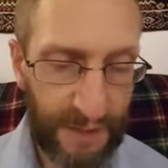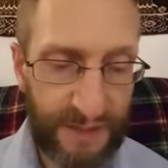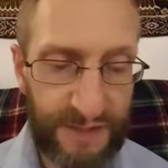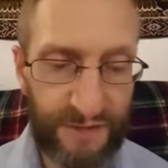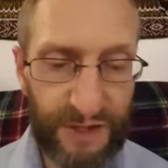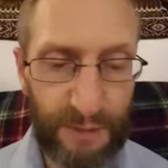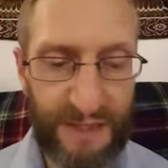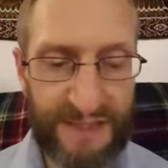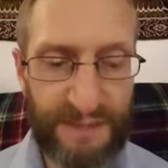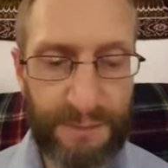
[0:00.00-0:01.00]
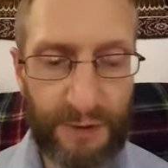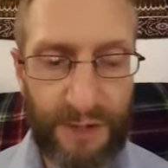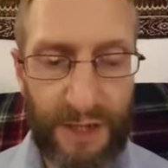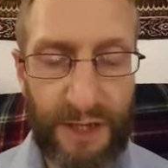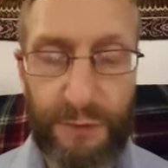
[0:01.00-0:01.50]
So for comments, I put
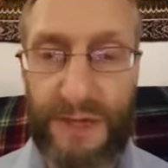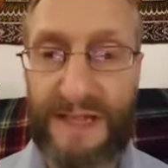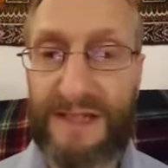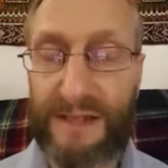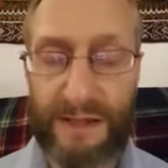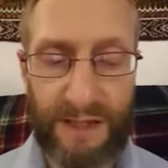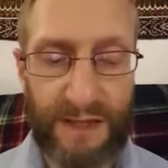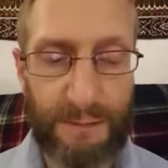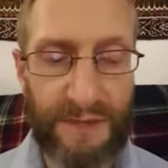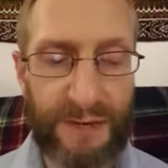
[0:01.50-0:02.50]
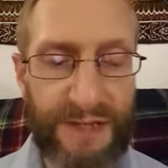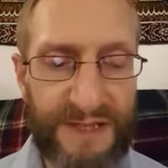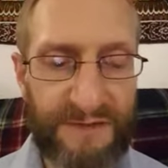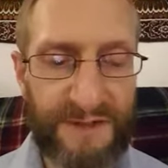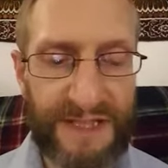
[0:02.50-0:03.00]
reason. My
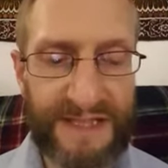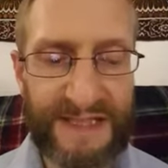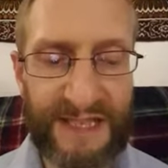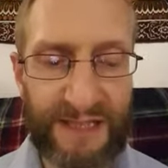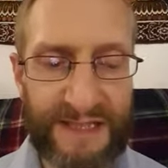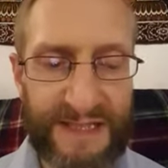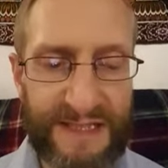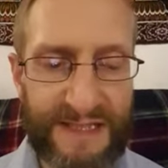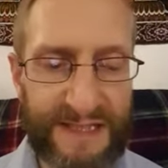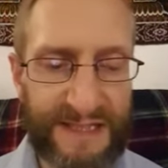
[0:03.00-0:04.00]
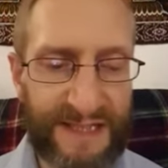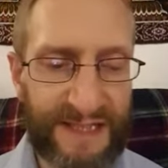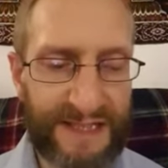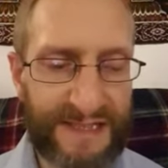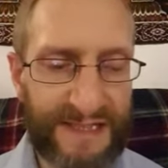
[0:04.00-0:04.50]
reason for this analysis is that
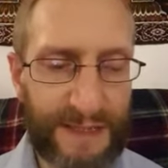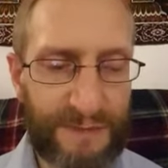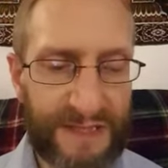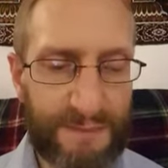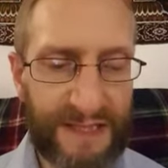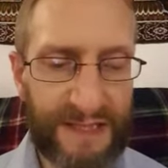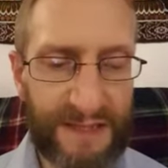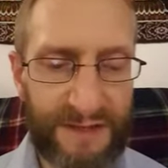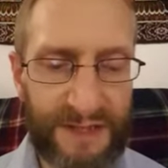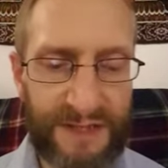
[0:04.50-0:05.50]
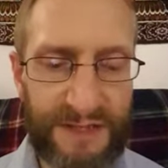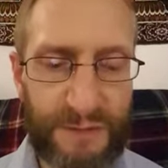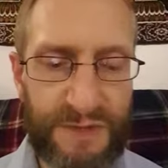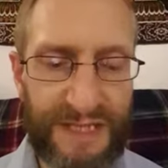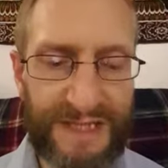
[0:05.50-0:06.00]
it seemed to me that the
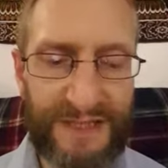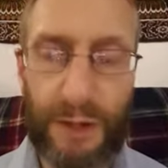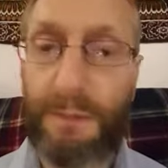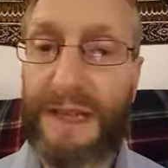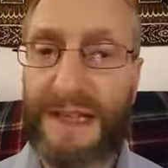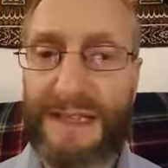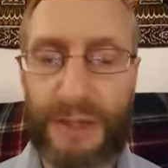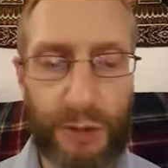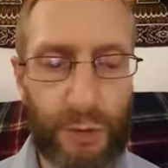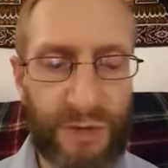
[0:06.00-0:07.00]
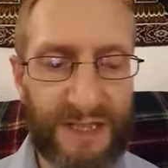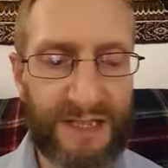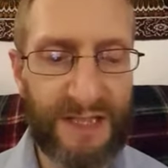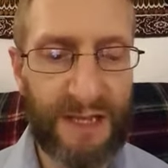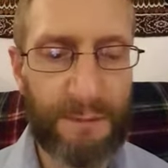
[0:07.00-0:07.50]
subject is not merely
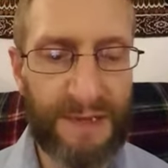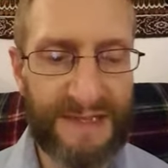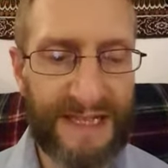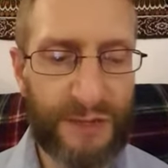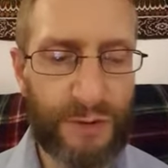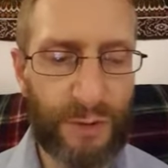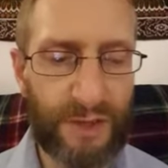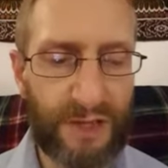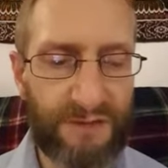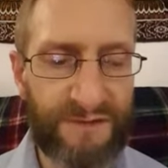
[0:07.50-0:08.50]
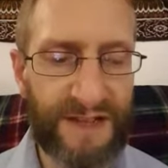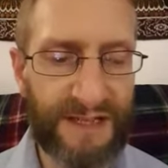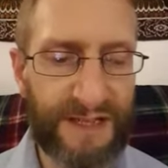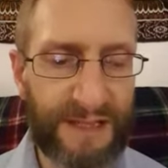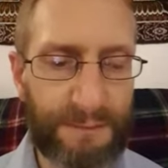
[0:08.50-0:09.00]
deluded, but is in actual
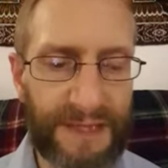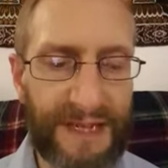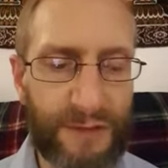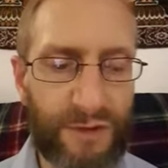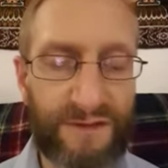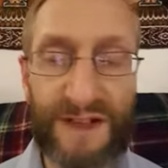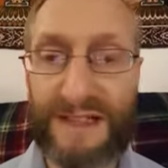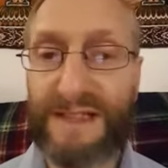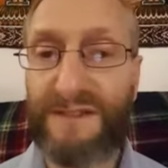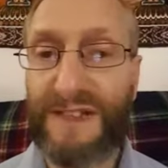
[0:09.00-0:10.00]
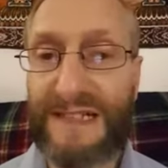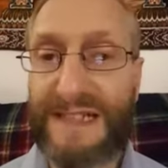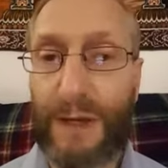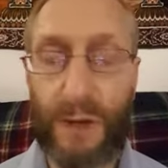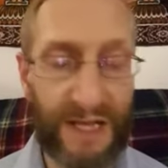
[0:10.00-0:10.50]
fact flat
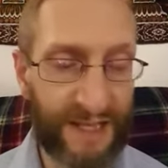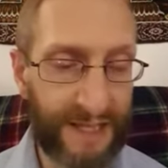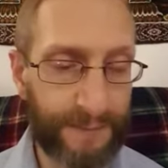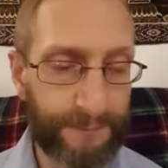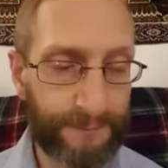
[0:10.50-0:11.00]
out lying.